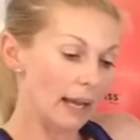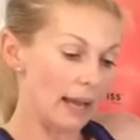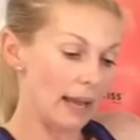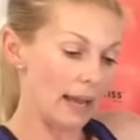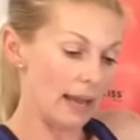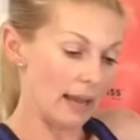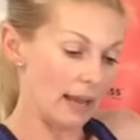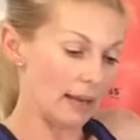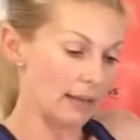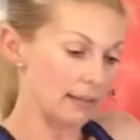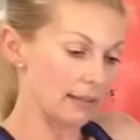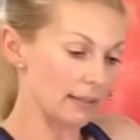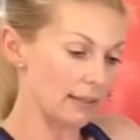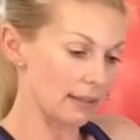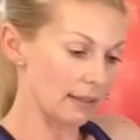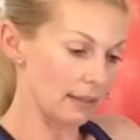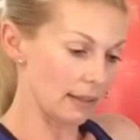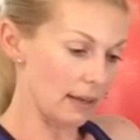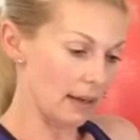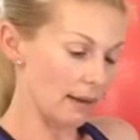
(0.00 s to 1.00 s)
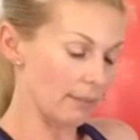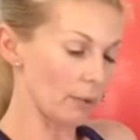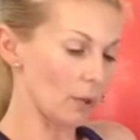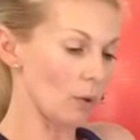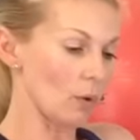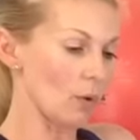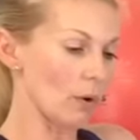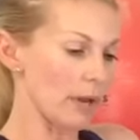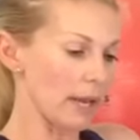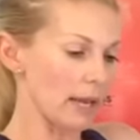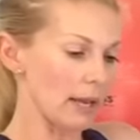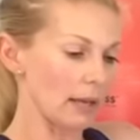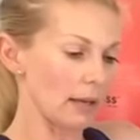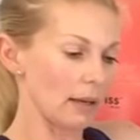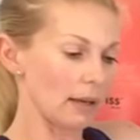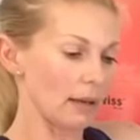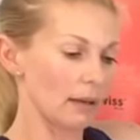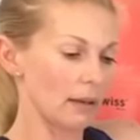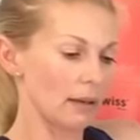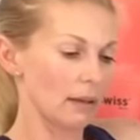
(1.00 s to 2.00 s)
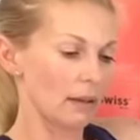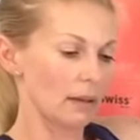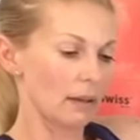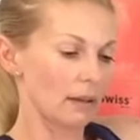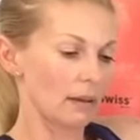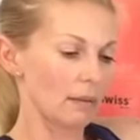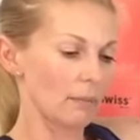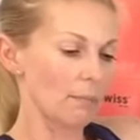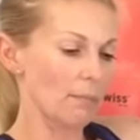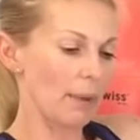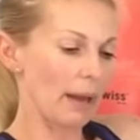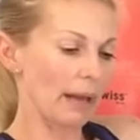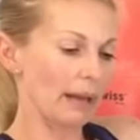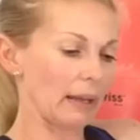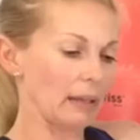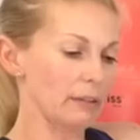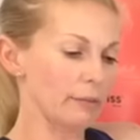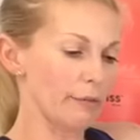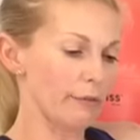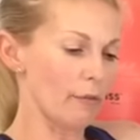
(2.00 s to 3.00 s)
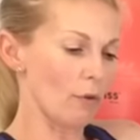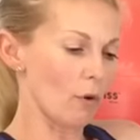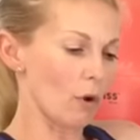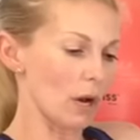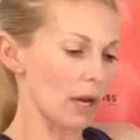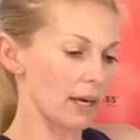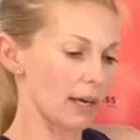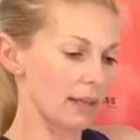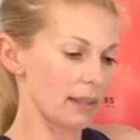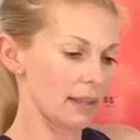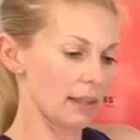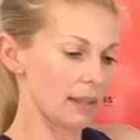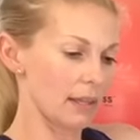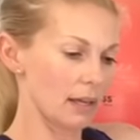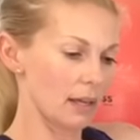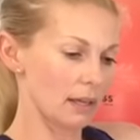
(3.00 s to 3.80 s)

and I'm going back and forth,